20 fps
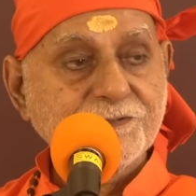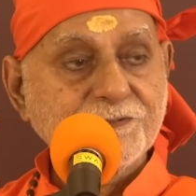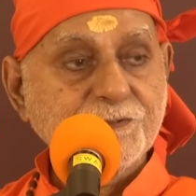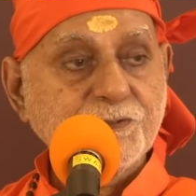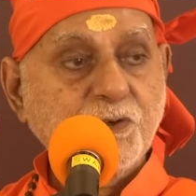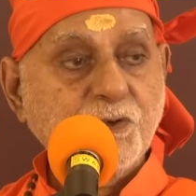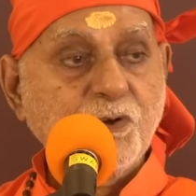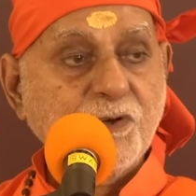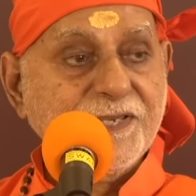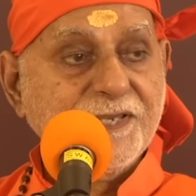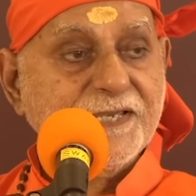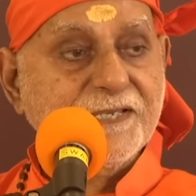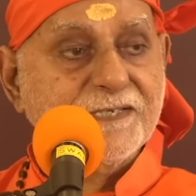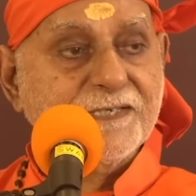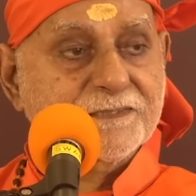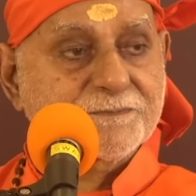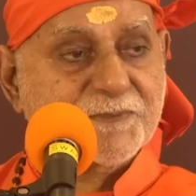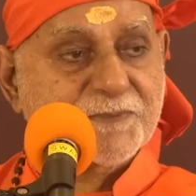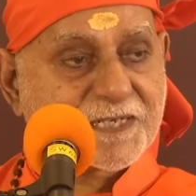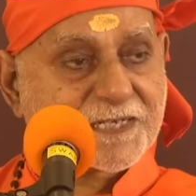Knowing
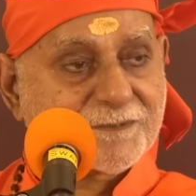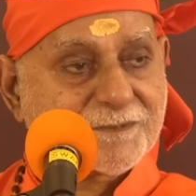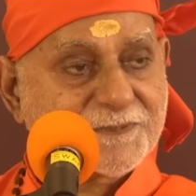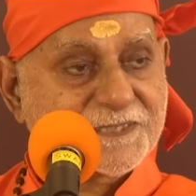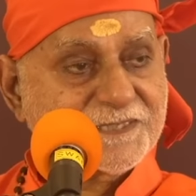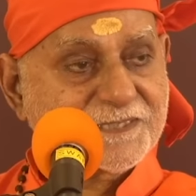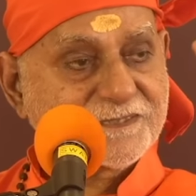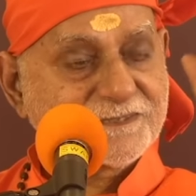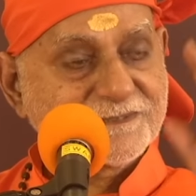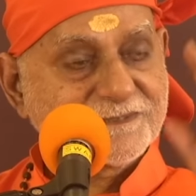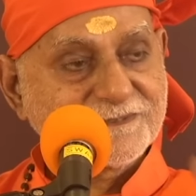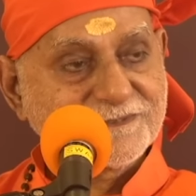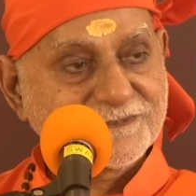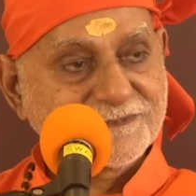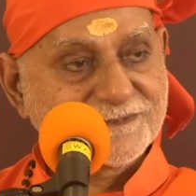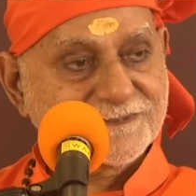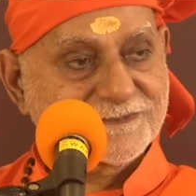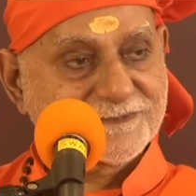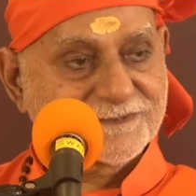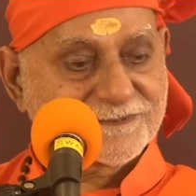is becoming.
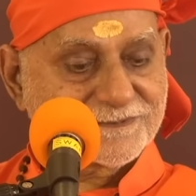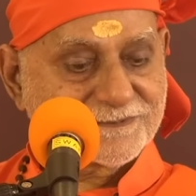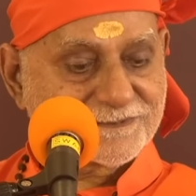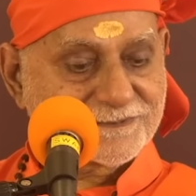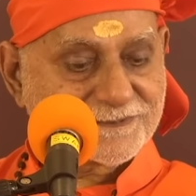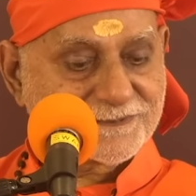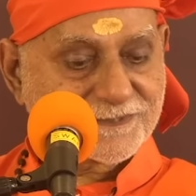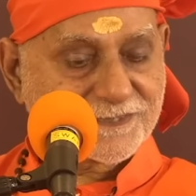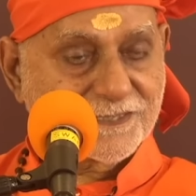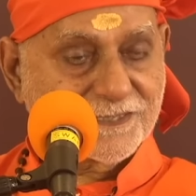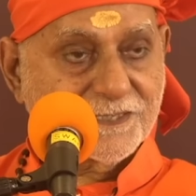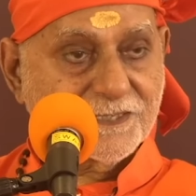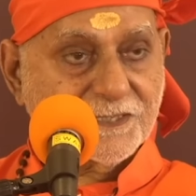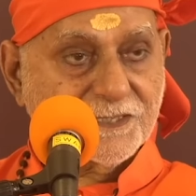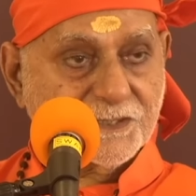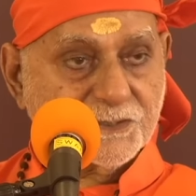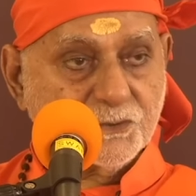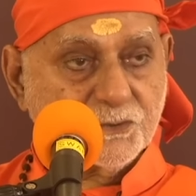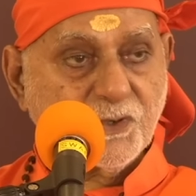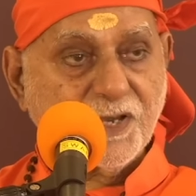
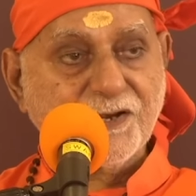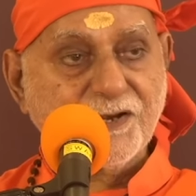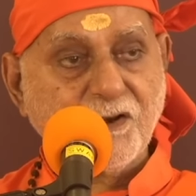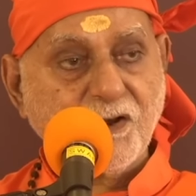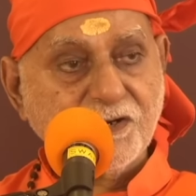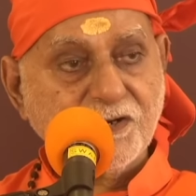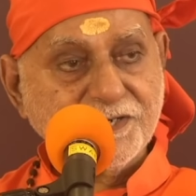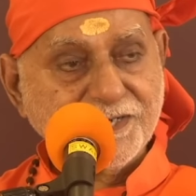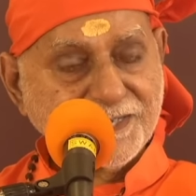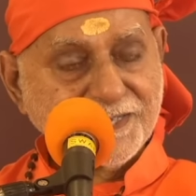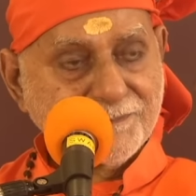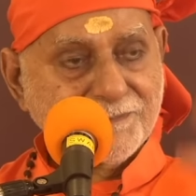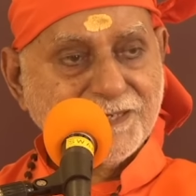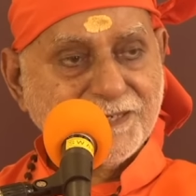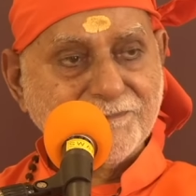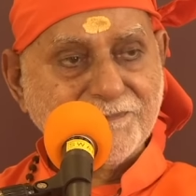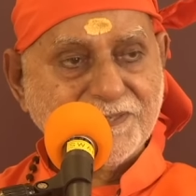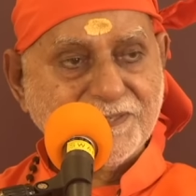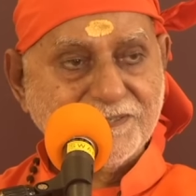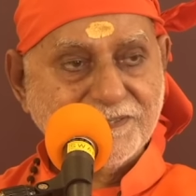You are already
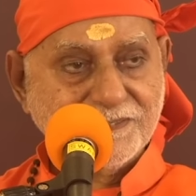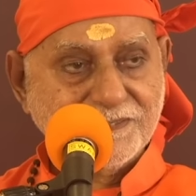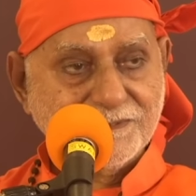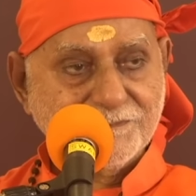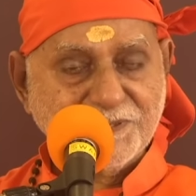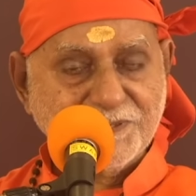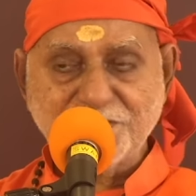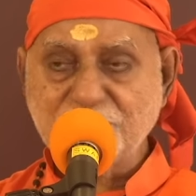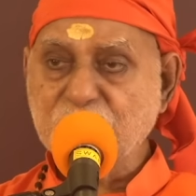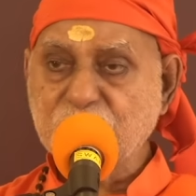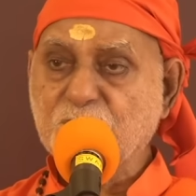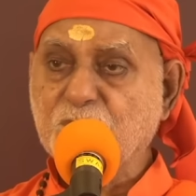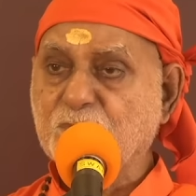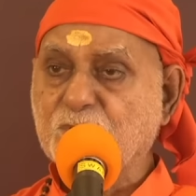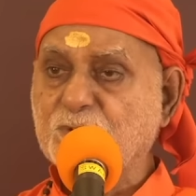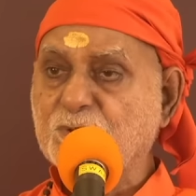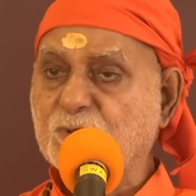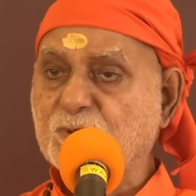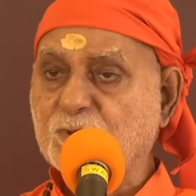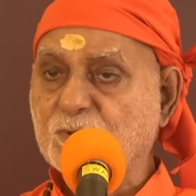Brahman, but you
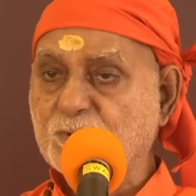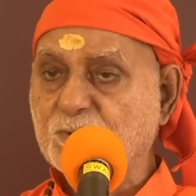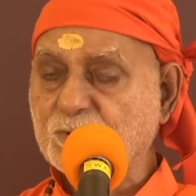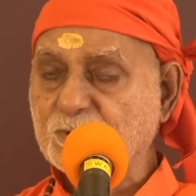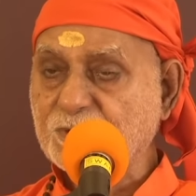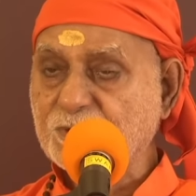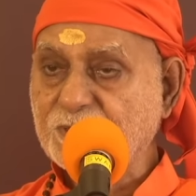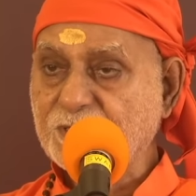don't know.